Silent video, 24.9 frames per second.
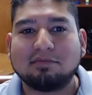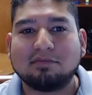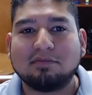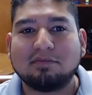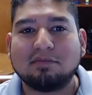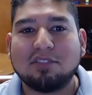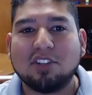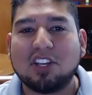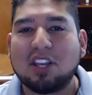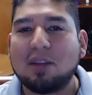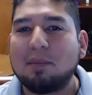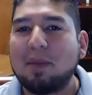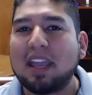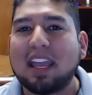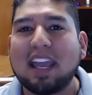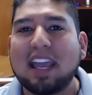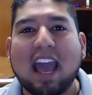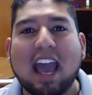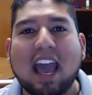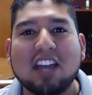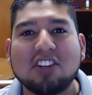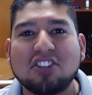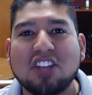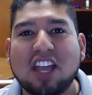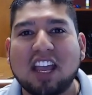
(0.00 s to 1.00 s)
You can make a
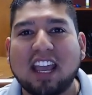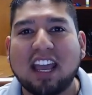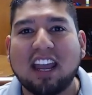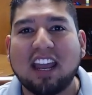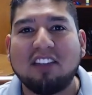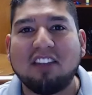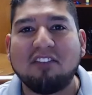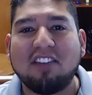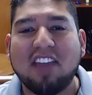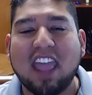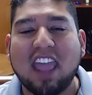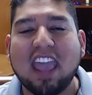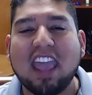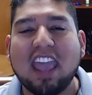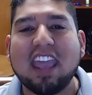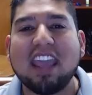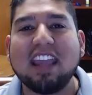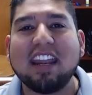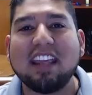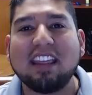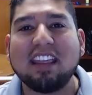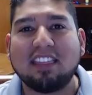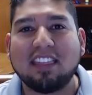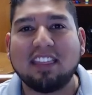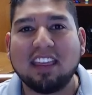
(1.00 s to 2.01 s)
hashtag out of
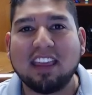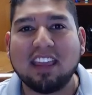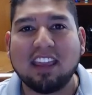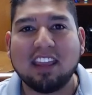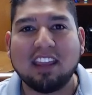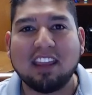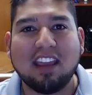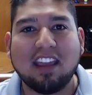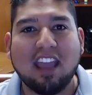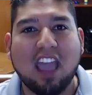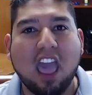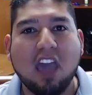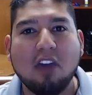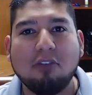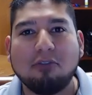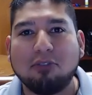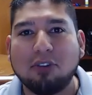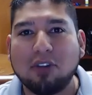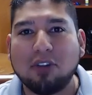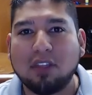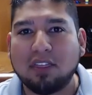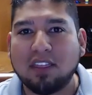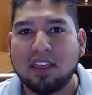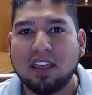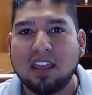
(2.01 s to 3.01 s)
anything,
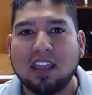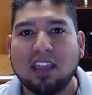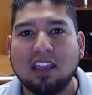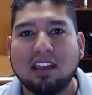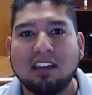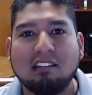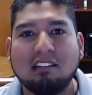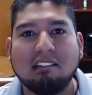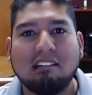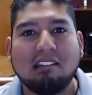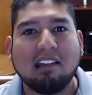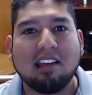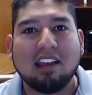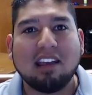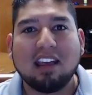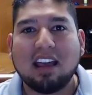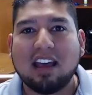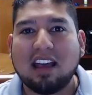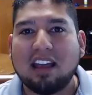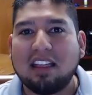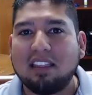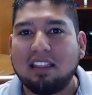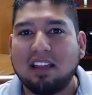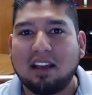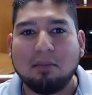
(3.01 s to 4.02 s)
everything.
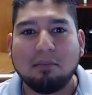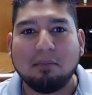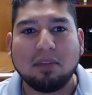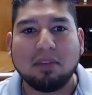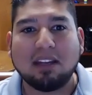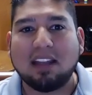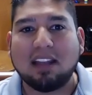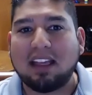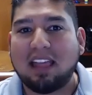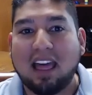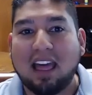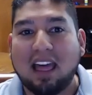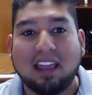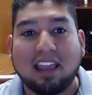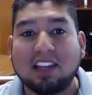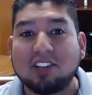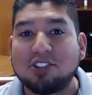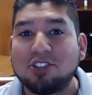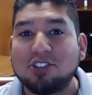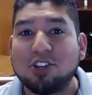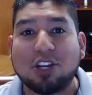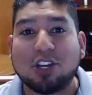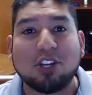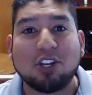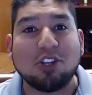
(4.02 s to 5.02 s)
I mean, I
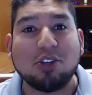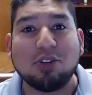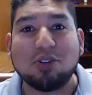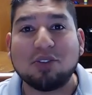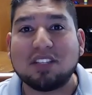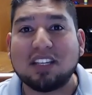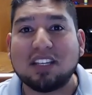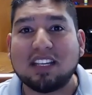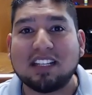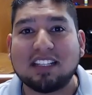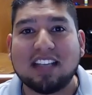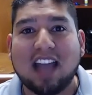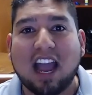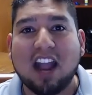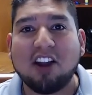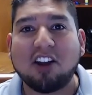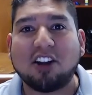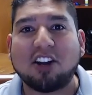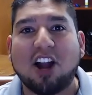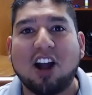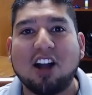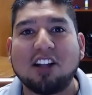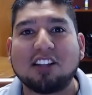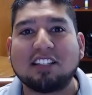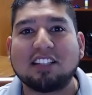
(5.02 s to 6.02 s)
guess you can use the entire
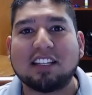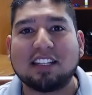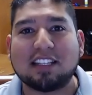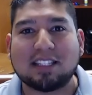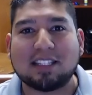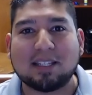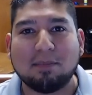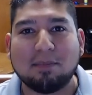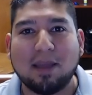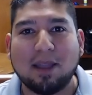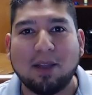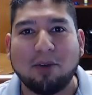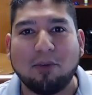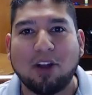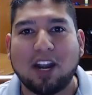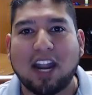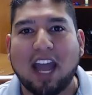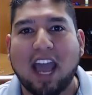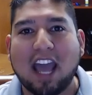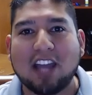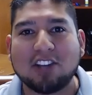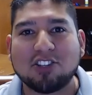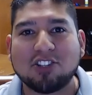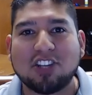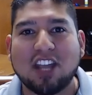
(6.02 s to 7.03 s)
content to make one
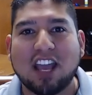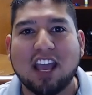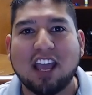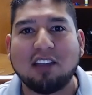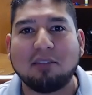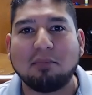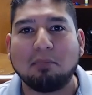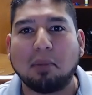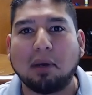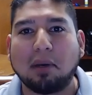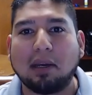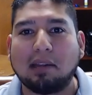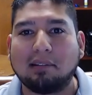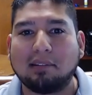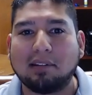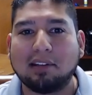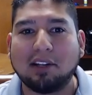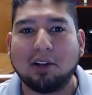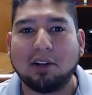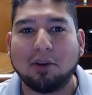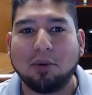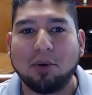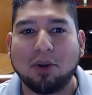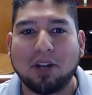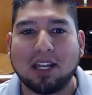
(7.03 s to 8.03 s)
hashtag, but
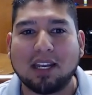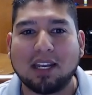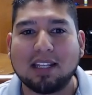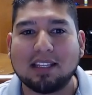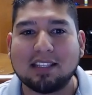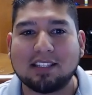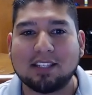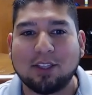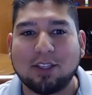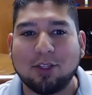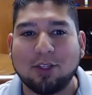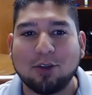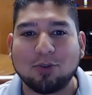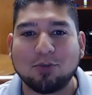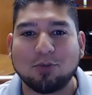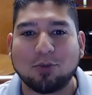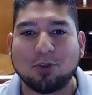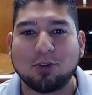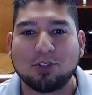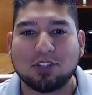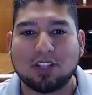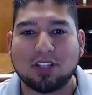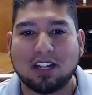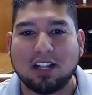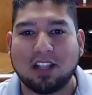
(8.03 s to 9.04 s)
we'll get into those
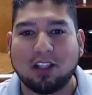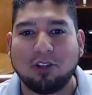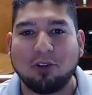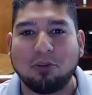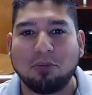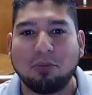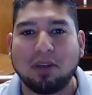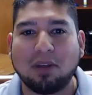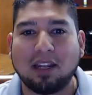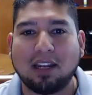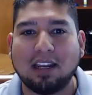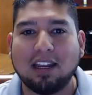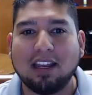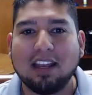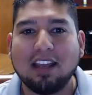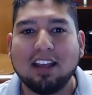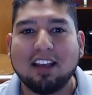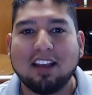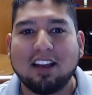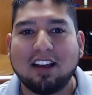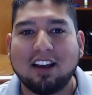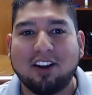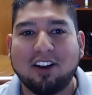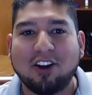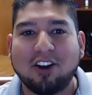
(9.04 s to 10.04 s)
rules in a little bit.
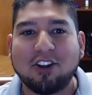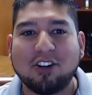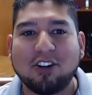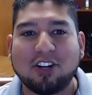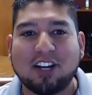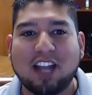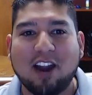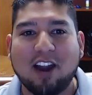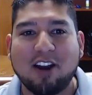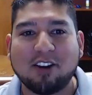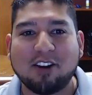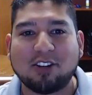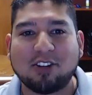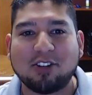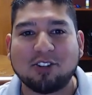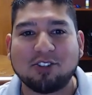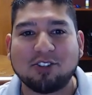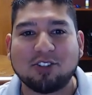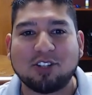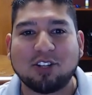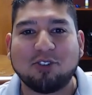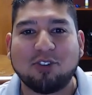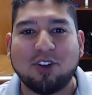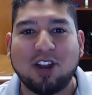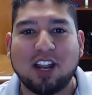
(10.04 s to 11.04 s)
All your characters
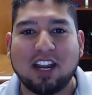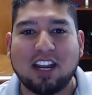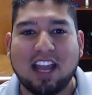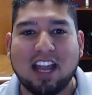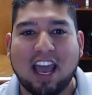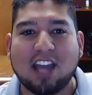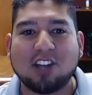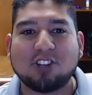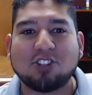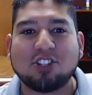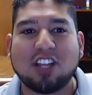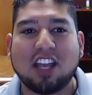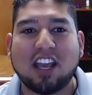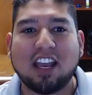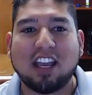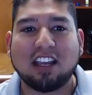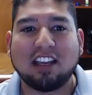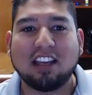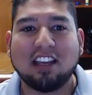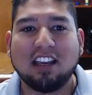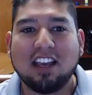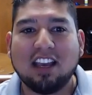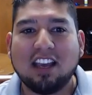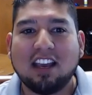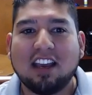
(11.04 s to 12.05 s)
and creating a hashtag.